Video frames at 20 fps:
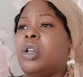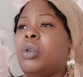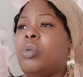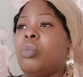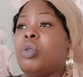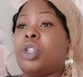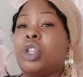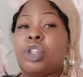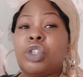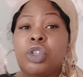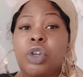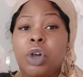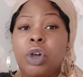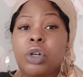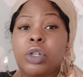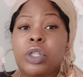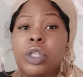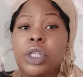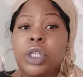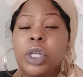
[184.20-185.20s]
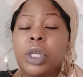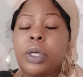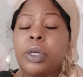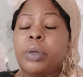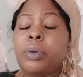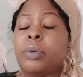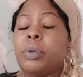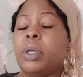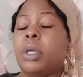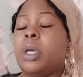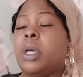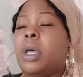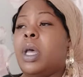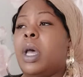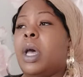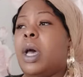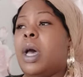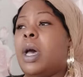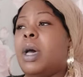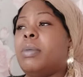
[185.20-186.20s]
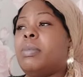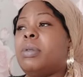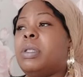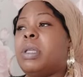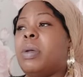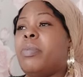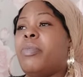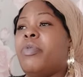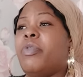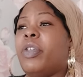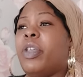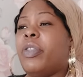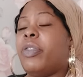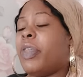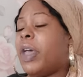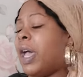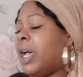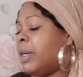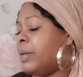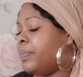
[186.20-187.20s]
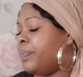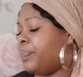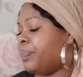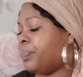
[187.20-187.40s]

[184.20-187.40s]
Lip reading: was a shock to you, something that,